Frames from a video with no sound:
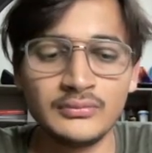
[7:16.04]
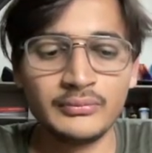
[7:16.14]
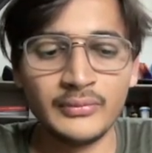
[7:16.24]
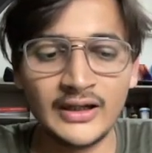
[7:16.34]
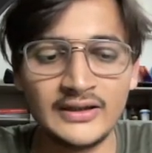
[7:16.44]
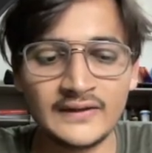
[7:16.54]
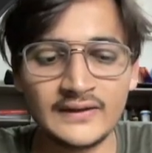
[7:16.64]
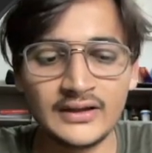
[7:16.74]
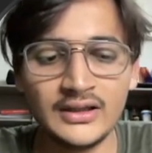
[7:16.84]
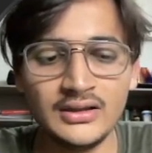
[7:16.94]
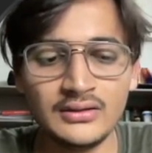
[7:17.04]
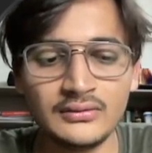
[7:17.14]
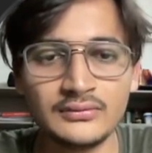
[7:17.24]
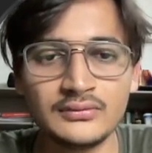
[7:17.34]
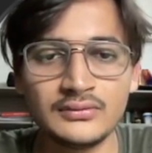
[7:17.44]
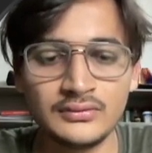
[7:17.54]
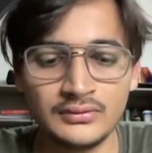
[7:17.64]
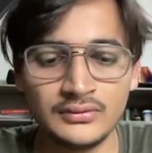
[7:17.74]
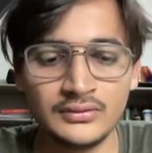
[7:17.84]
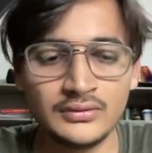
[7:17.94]
minus k
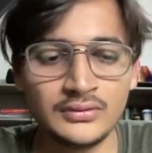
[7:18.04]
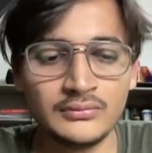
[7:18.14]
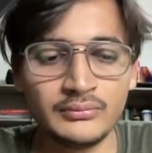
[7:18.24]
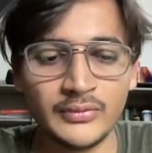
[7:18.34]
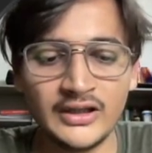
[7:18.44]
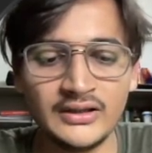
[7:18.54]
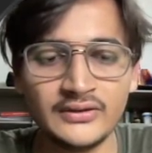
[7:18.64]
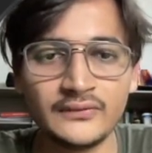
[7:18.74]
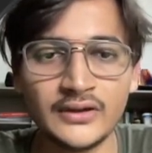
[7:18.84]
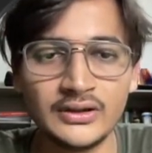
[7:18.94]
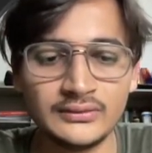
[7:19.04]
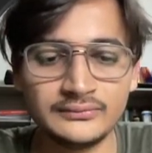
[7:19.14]
minus 1,